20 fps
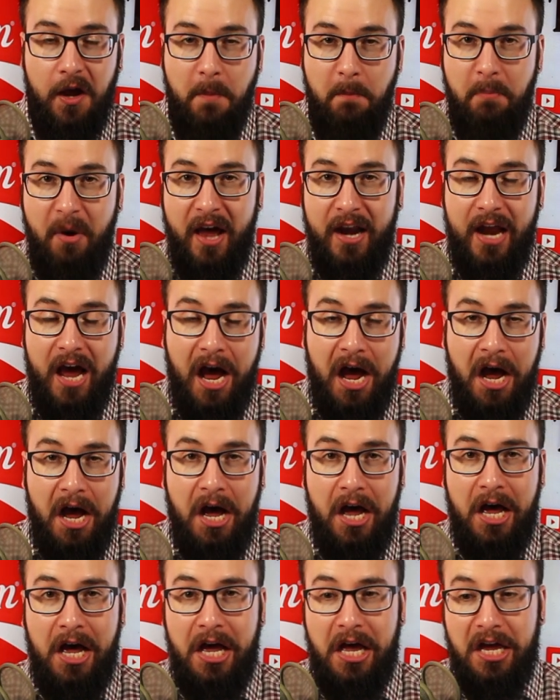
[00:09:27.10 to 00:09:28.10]
but
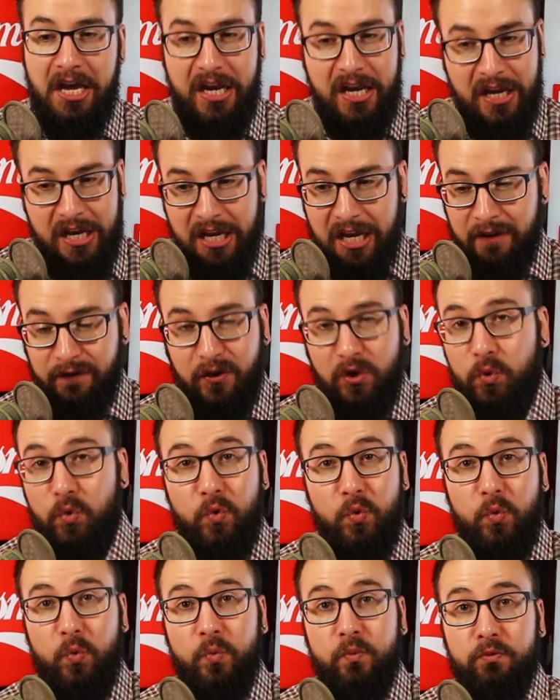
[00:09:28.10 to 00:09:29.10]
uh, if
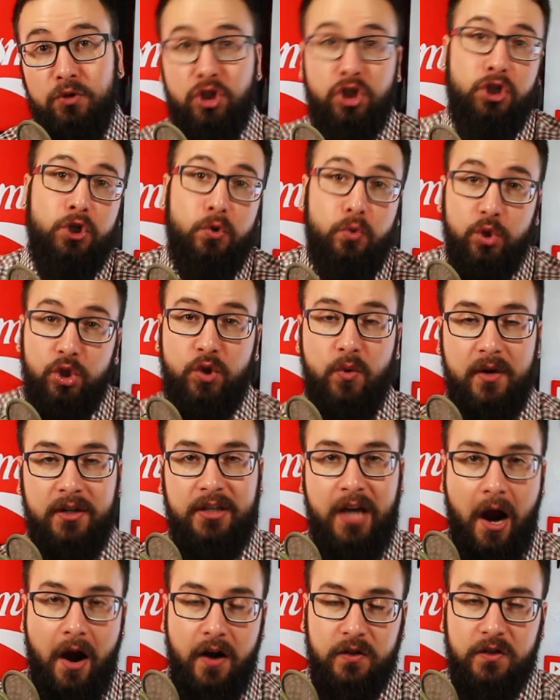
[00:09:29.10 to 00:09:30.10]
you choose to
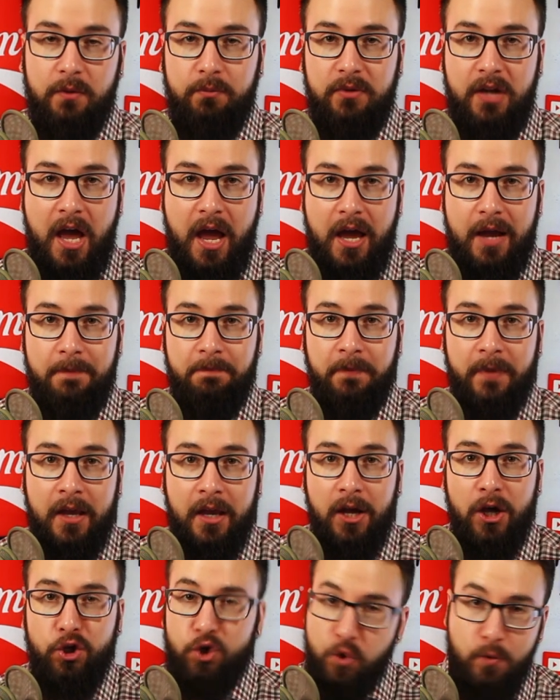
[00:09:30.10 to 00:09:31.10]
retire someday,
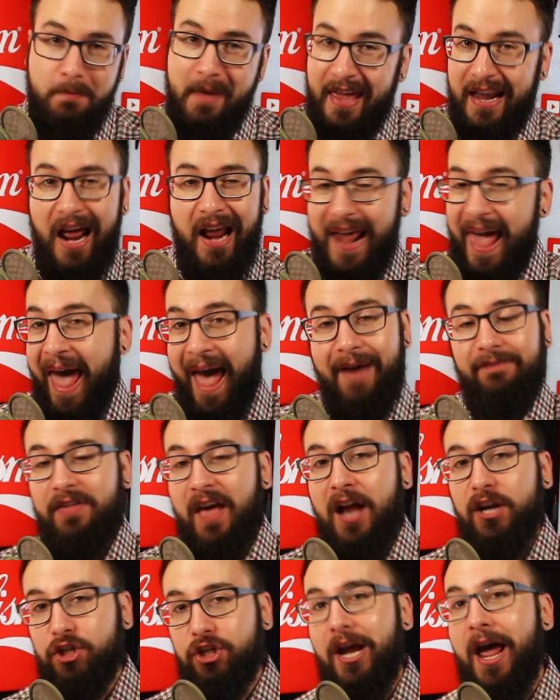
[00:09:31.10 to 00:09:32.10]
you may not have
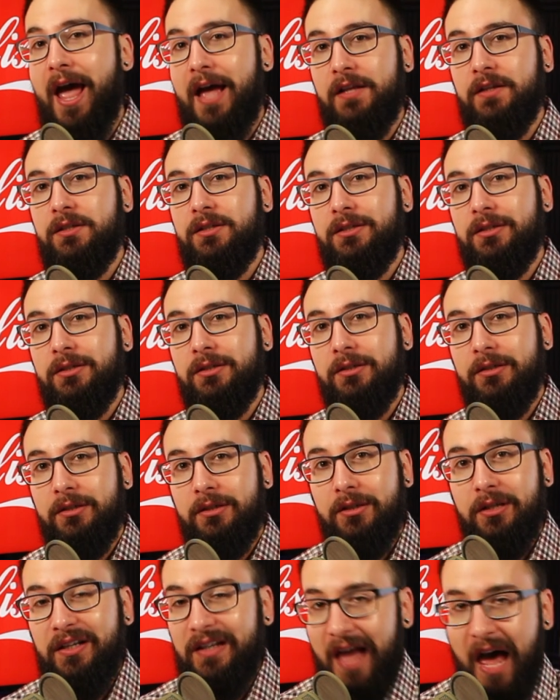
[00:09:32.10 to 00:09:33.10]
that chance.
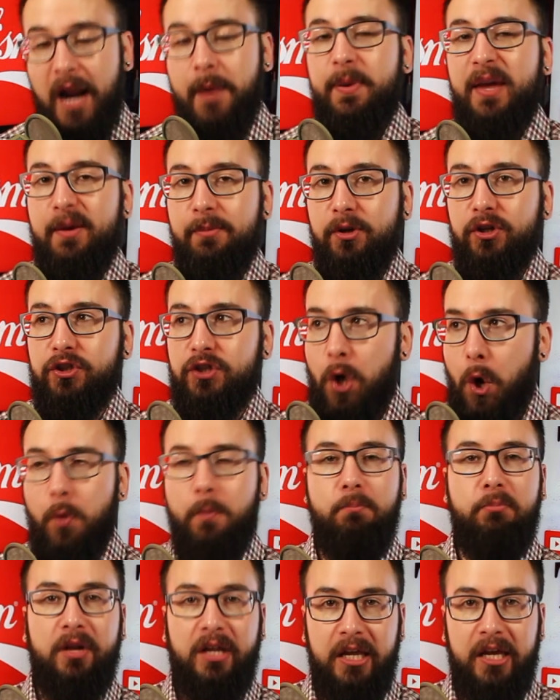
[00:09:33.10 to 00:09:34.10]
A lot of people
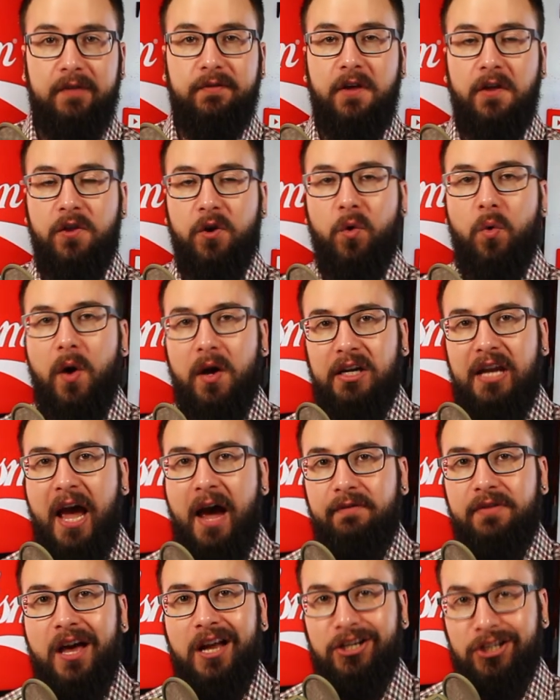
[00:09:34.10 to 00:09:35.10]
don't believe that they're going to
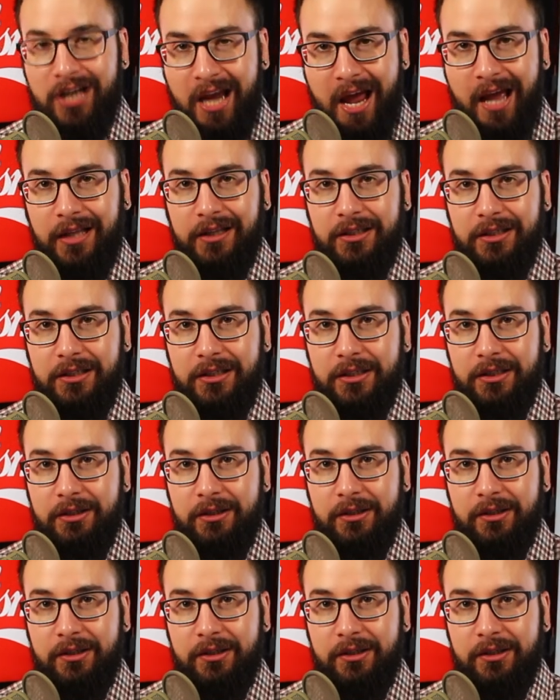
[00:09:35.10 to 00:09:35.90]
have that chance.